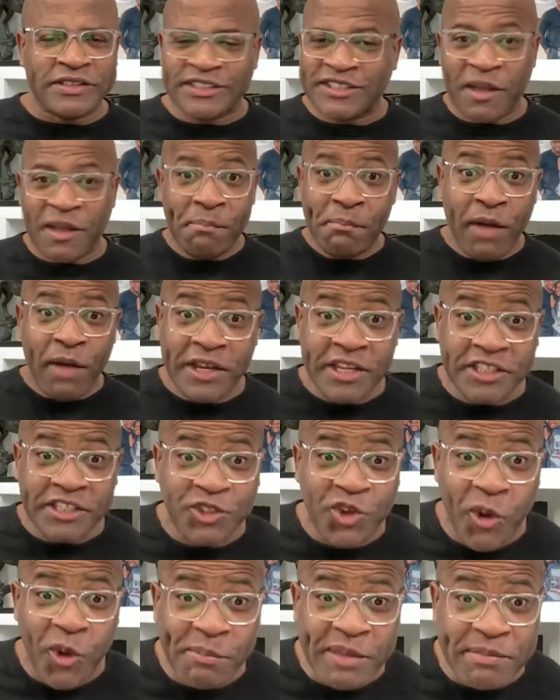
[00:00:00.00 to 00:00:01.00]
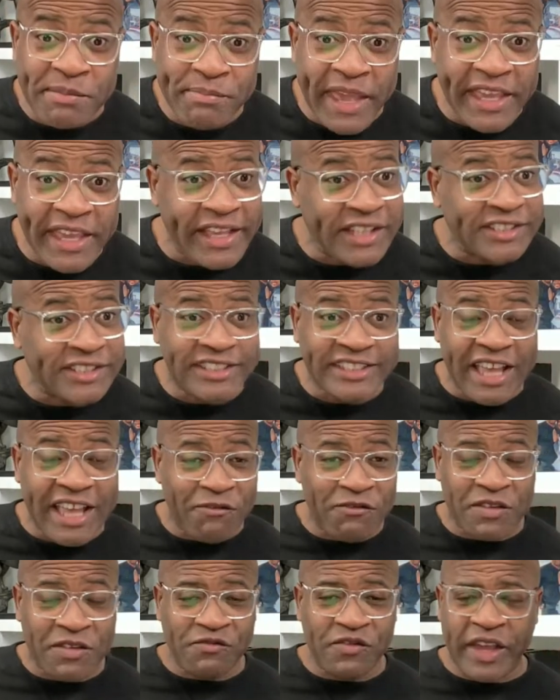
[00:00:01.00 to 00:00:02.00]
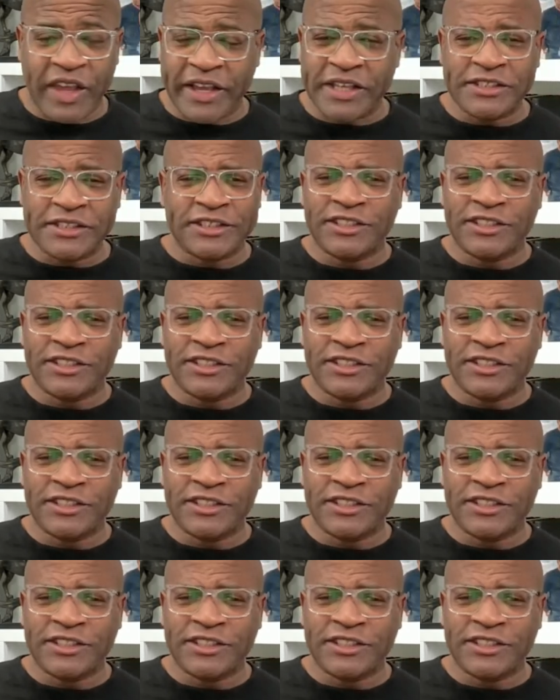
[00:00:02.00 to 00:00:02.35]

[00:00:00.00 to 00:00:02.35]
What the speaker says: Somebody is going to be making 7 figures.